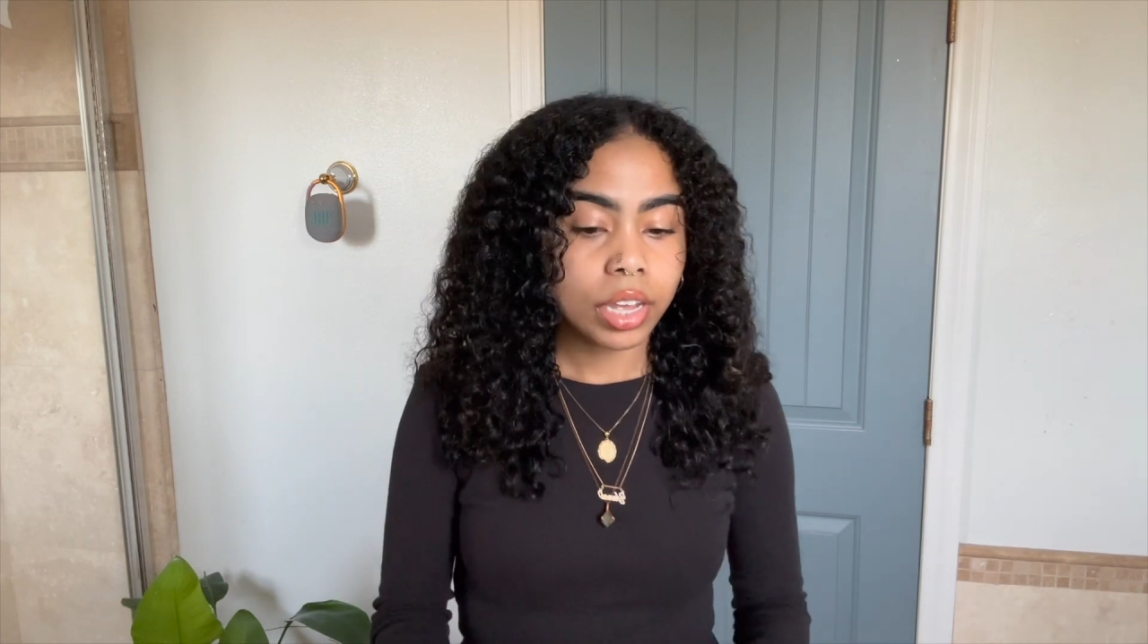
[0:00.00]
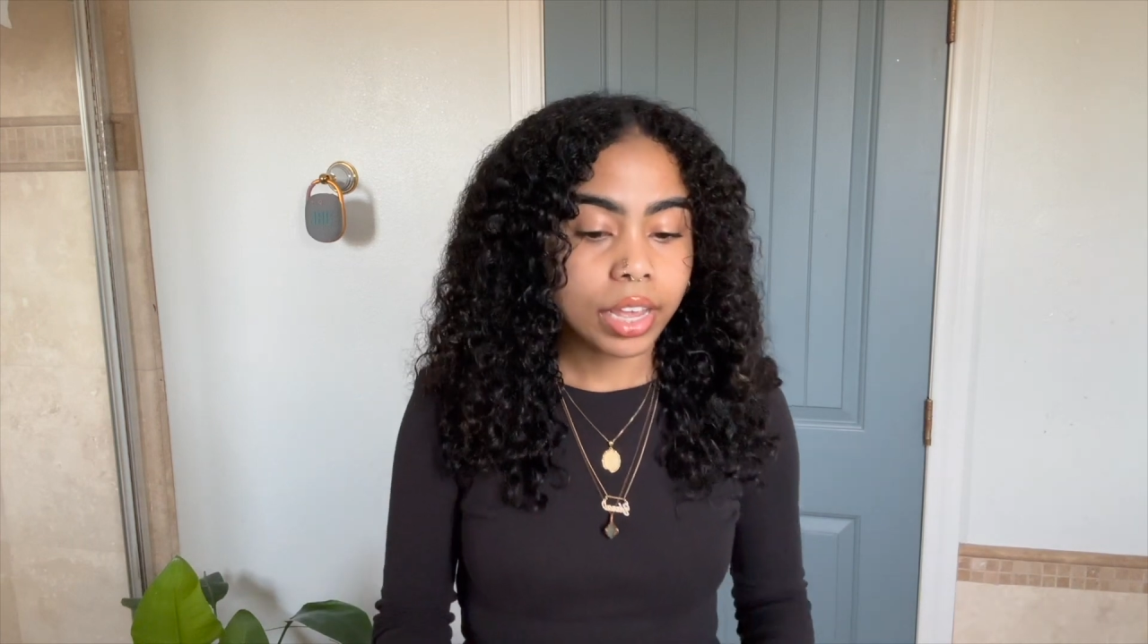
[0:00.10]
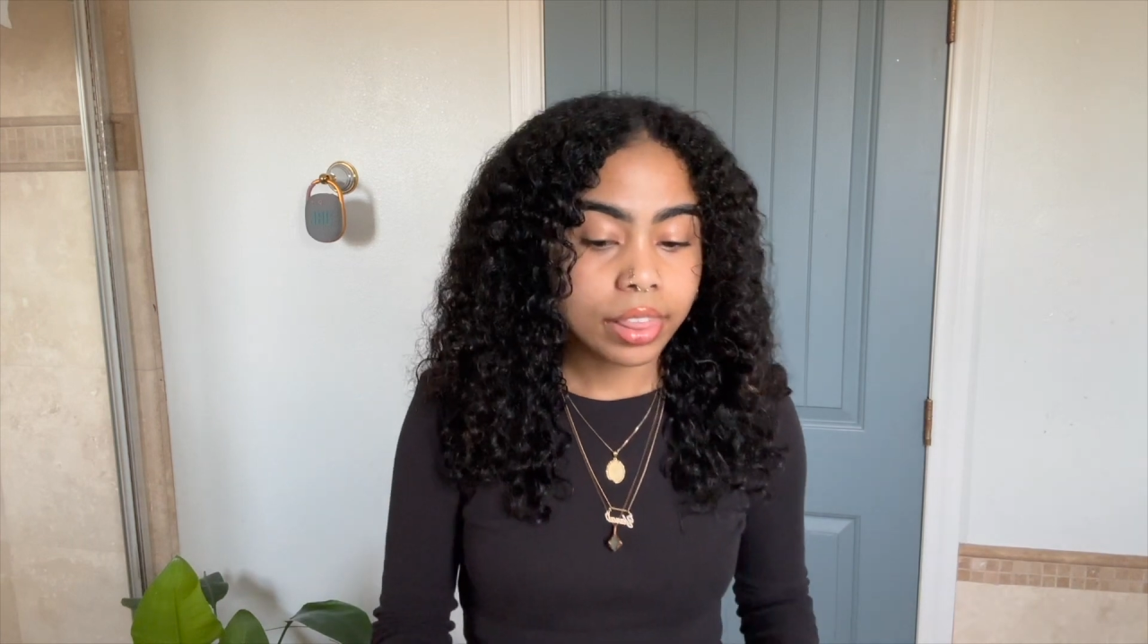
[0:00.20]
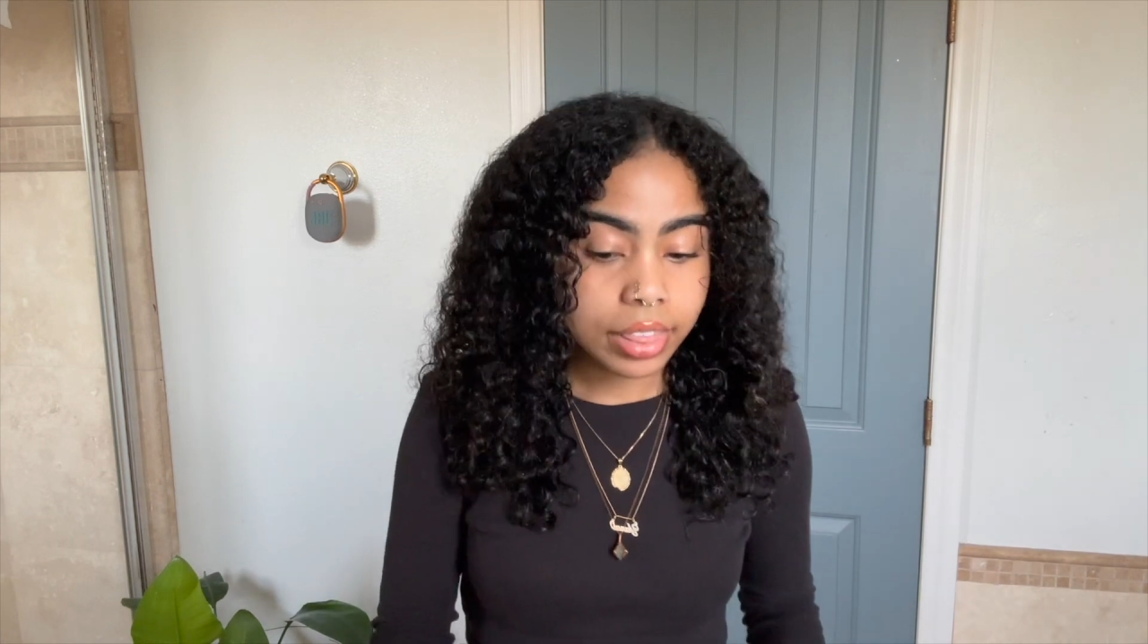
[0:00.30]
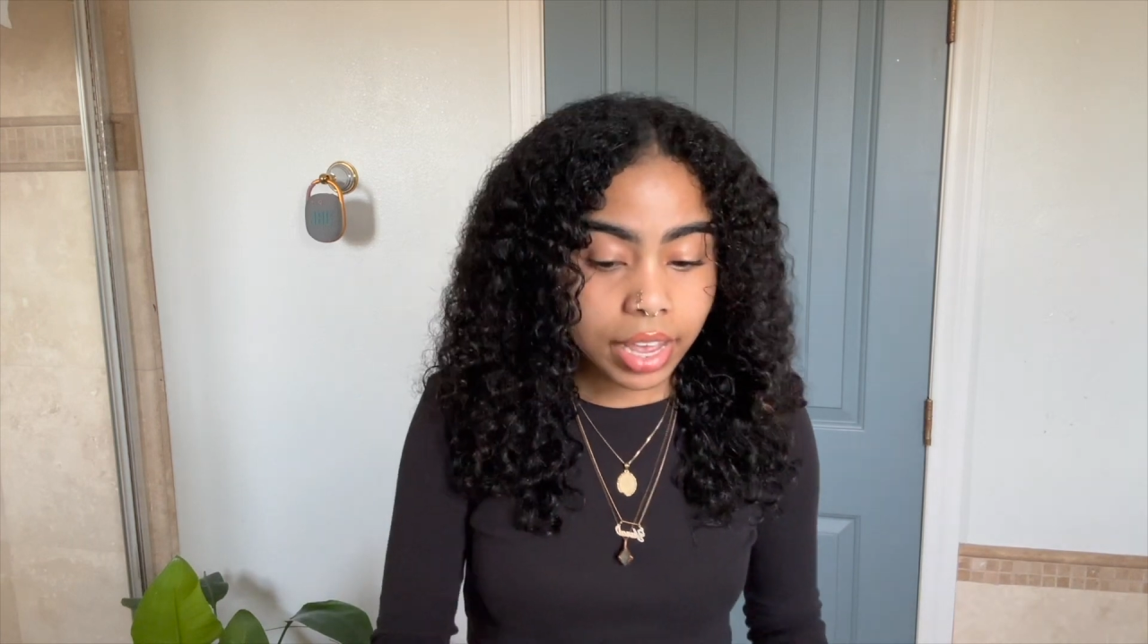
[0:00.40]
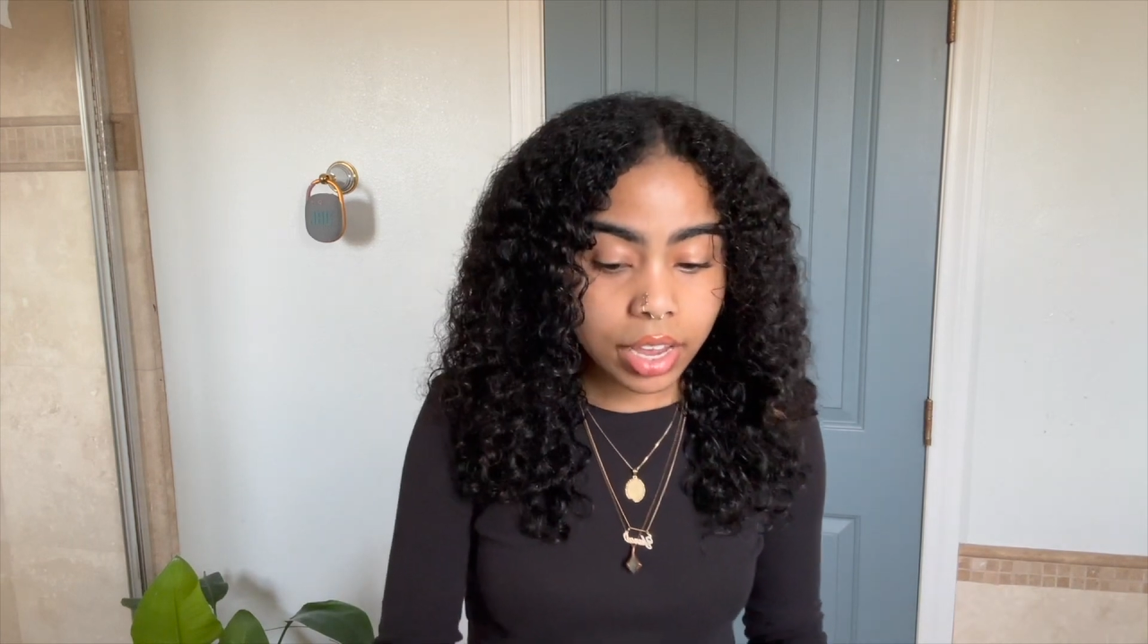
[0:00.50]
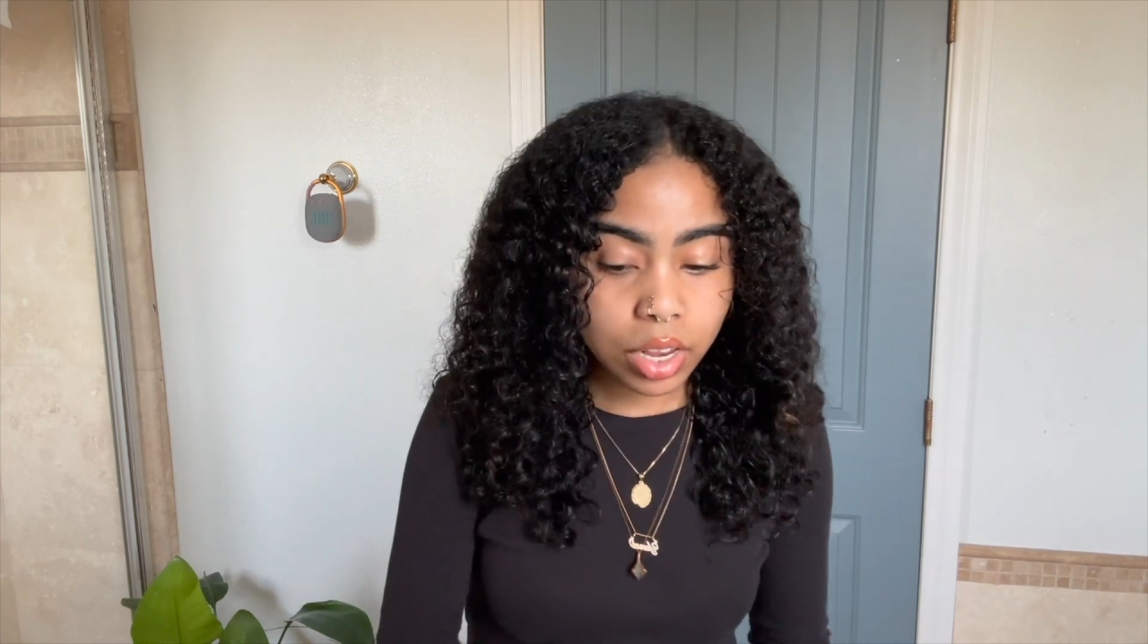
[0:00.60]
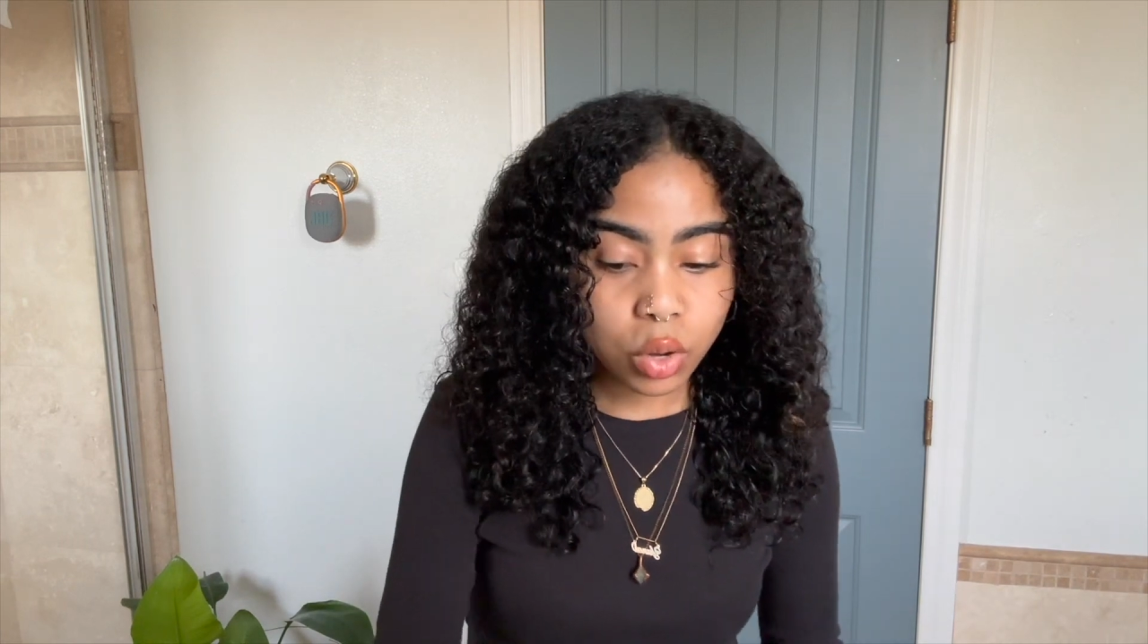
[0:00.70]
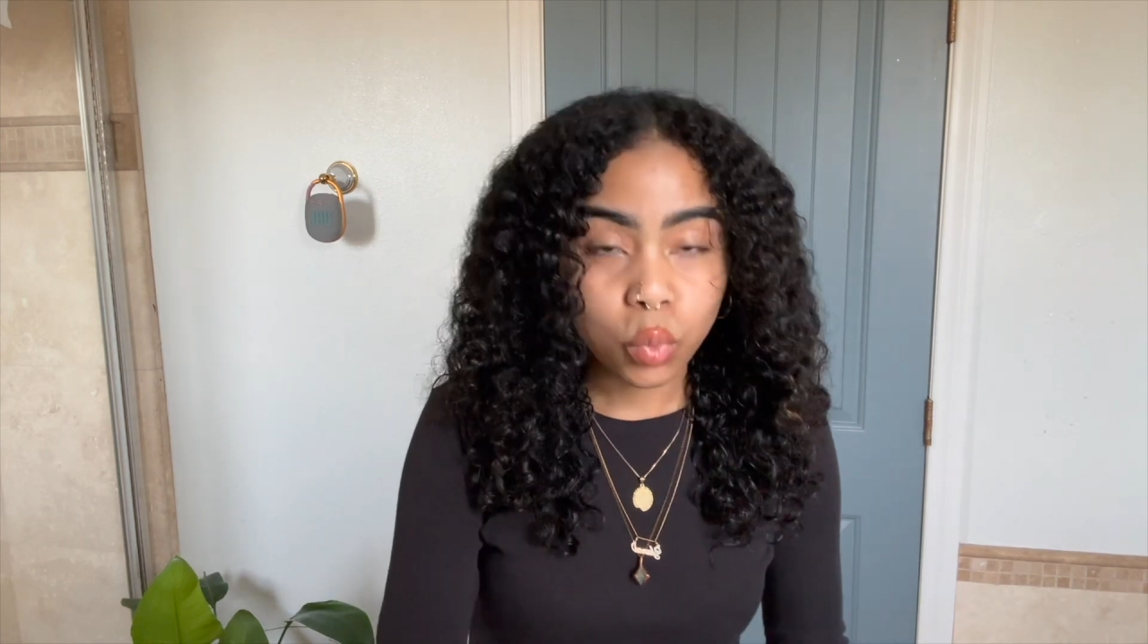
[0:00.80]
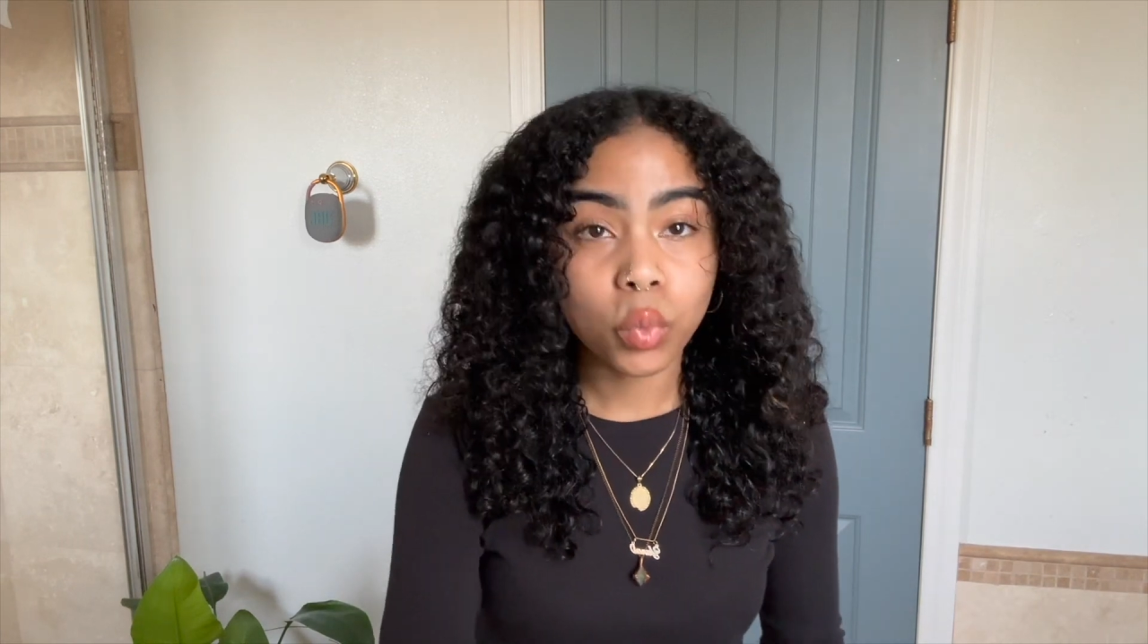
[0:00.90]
And then